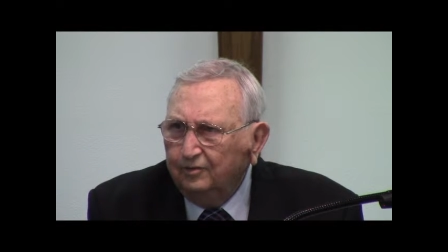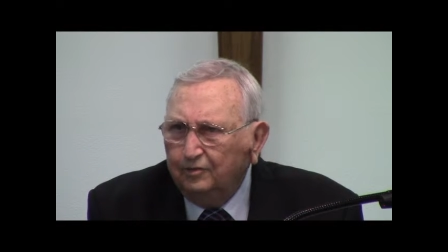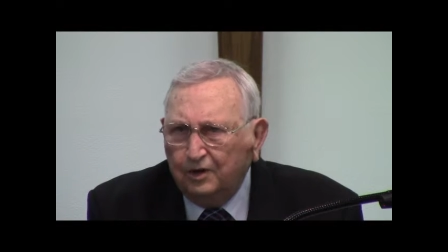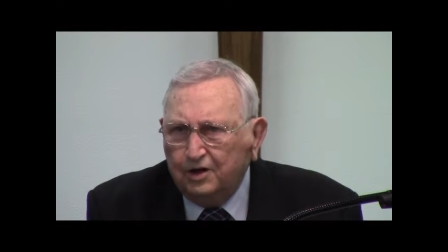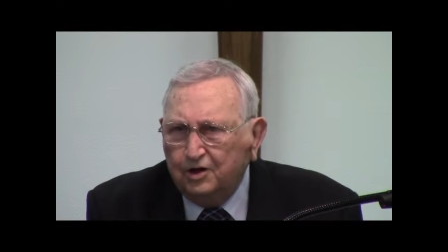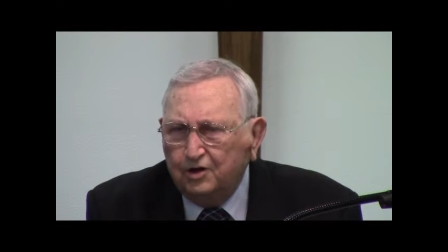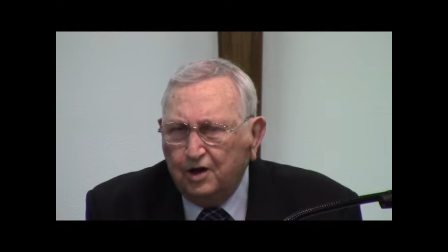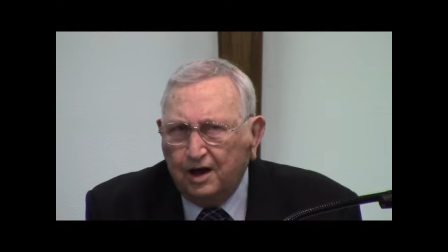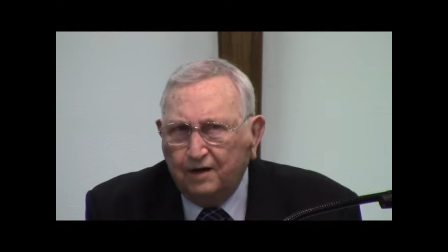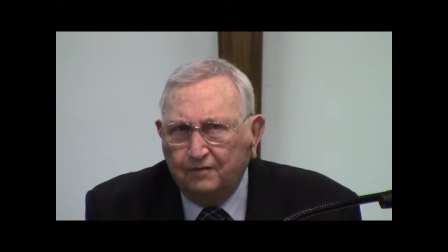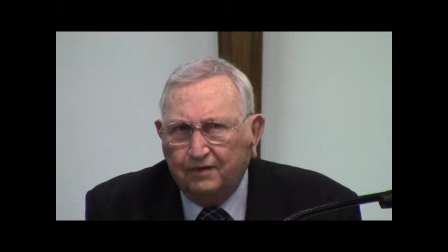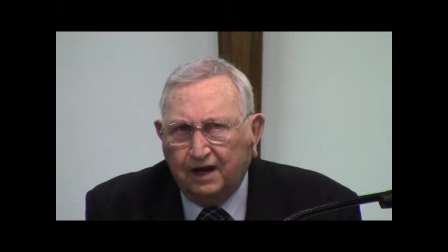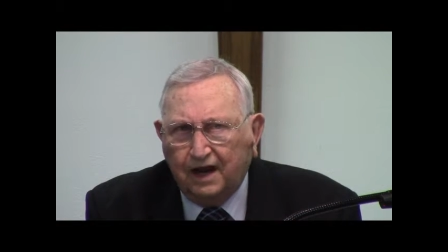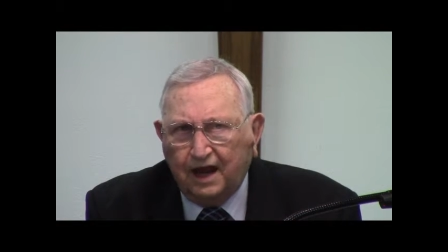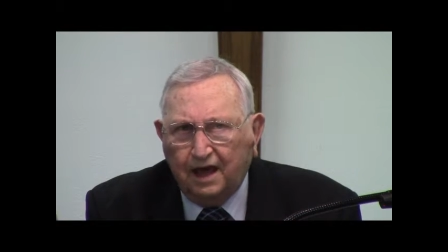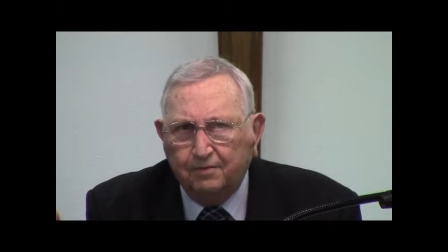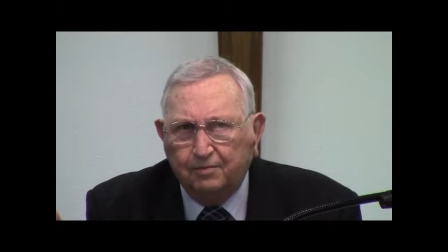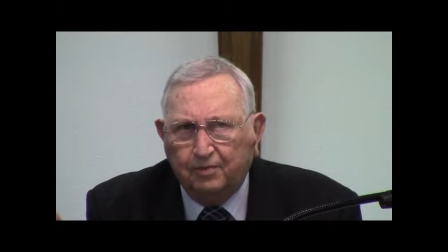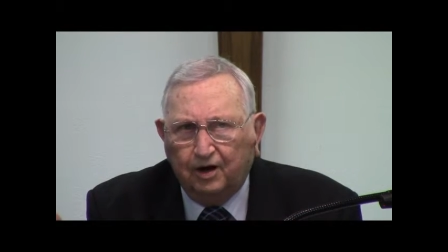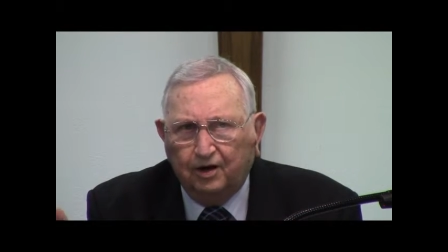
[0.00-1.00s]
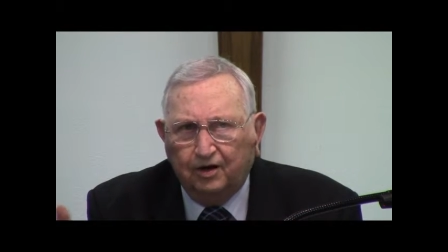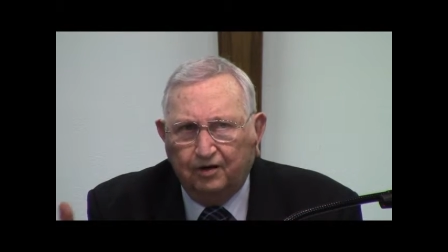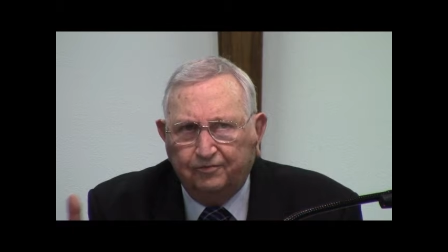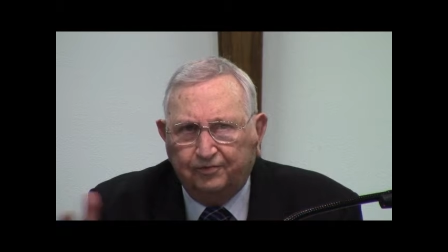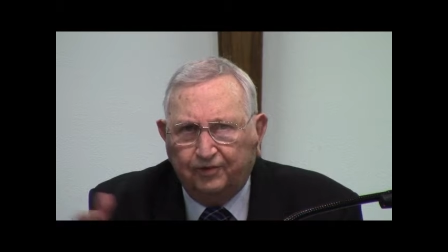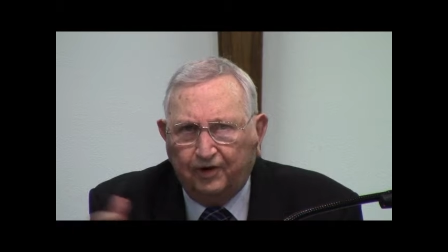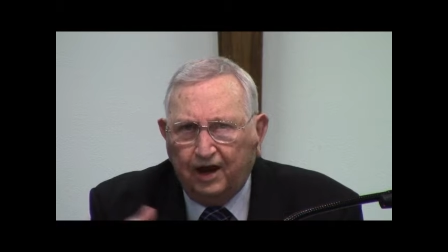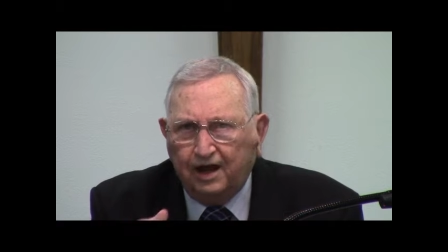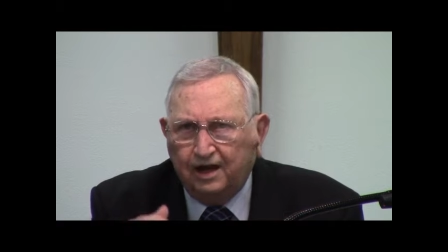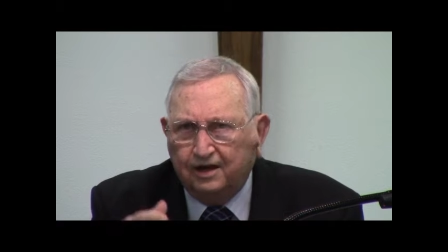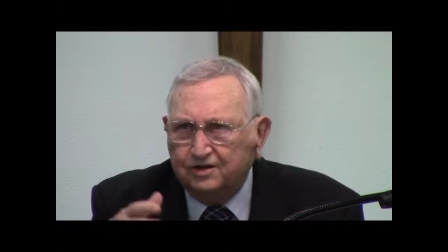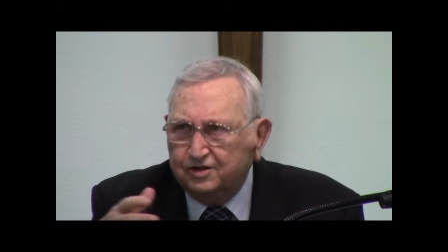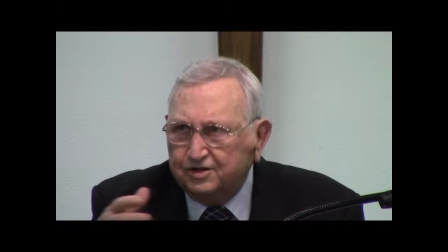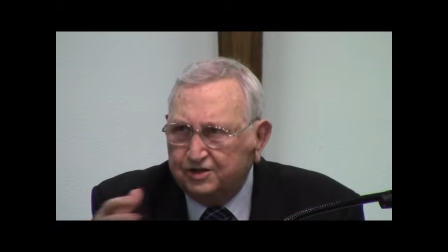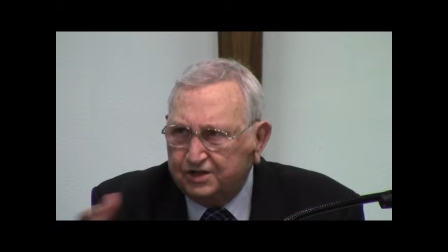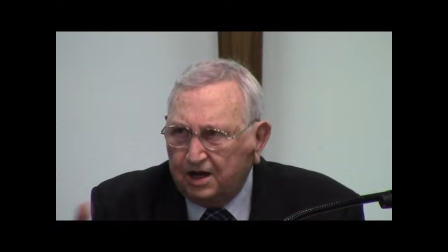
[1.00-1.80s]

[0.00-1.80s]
When you have a neighbor, a friend,